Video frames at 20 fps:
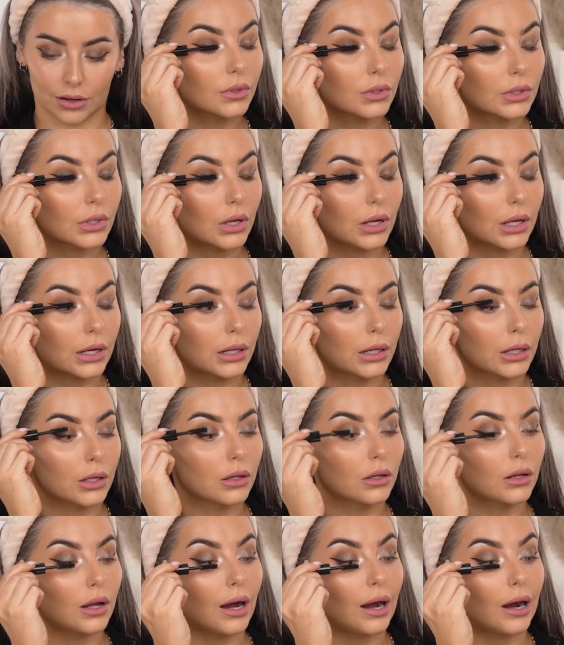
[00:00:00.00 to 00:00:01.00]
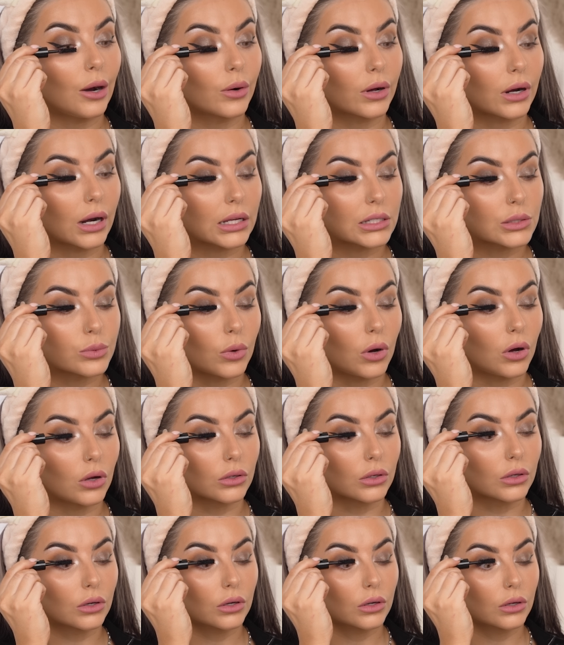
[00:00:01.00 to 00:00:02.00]
It's got like a little hourglass
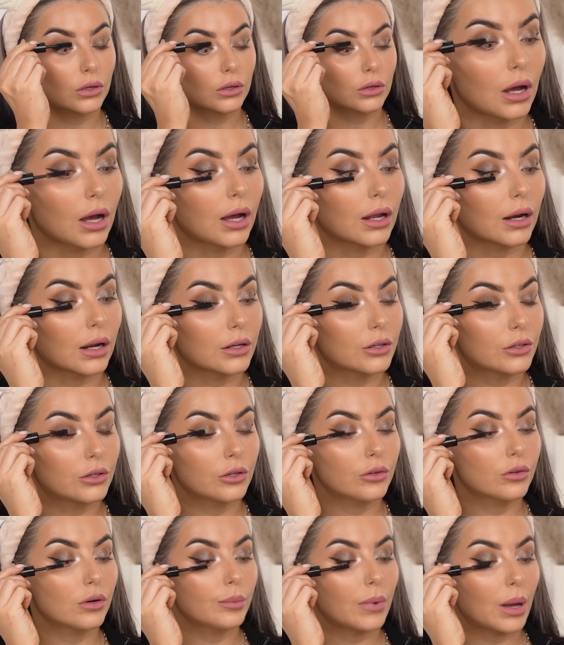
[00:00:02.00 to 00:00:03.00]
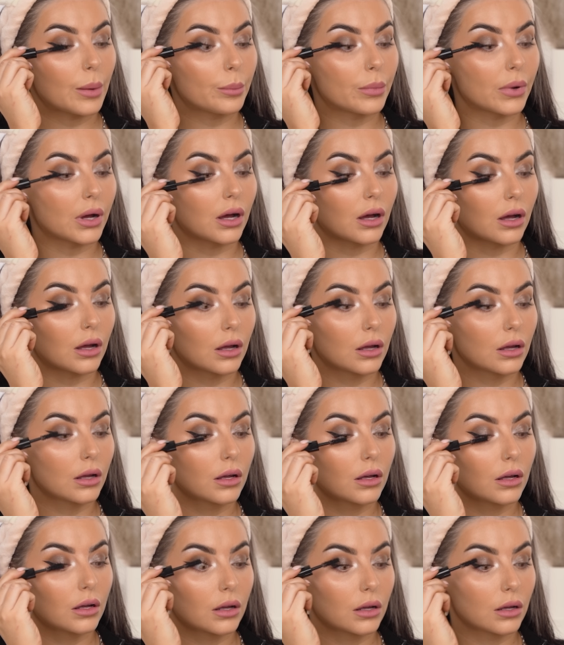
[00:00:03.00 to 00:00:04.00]
wand and I do remember
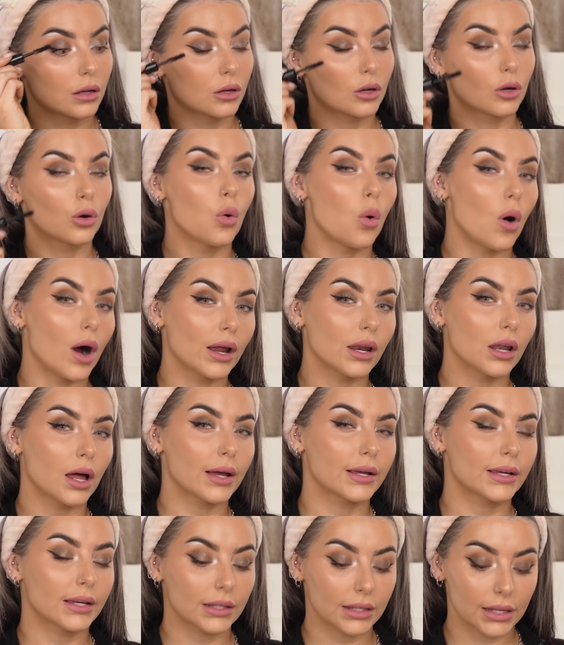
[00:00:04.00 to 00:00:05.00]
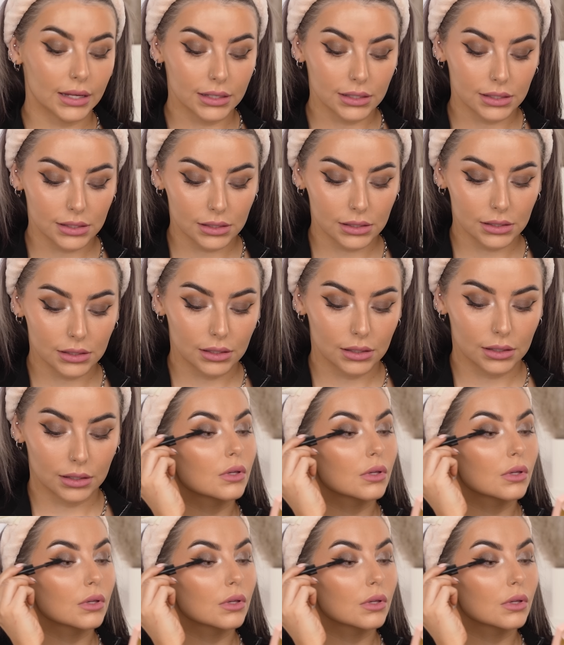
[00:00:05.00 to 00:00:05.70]
quite liking this.